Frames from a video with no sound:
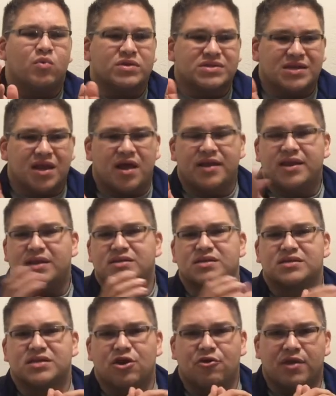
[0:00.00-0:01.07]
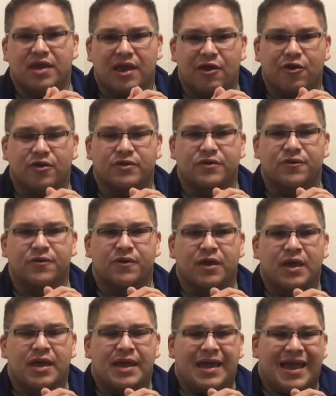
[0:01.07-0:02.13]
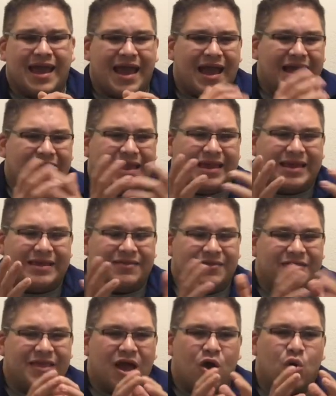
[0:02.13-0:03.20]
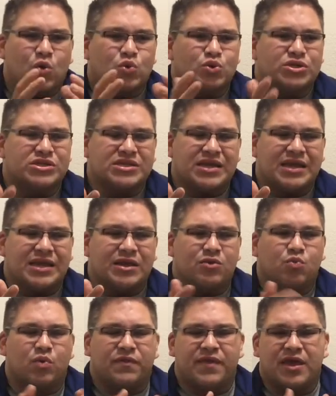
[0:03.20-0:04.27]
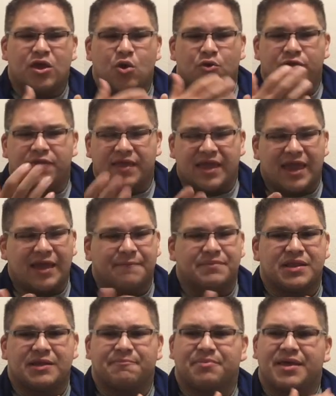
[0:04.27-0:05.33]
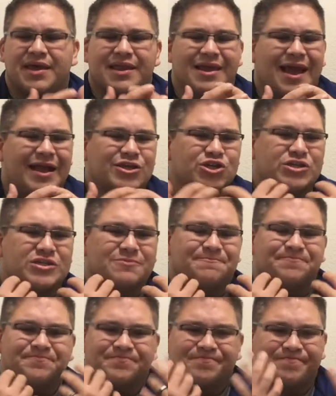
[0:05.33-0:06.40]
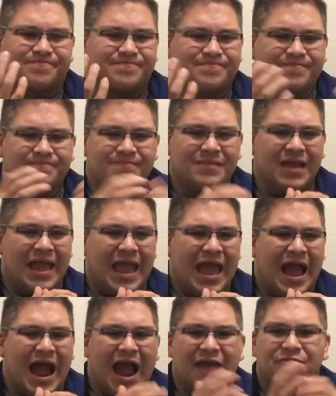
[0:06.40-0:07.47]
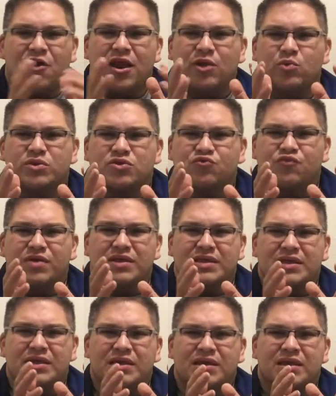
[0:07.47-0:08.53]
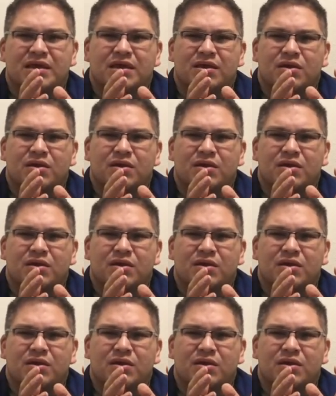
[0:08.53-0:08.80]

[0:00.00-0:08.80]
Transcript: was an unnecessary character. That whole scene when they go to the gambling planet, I thought it was really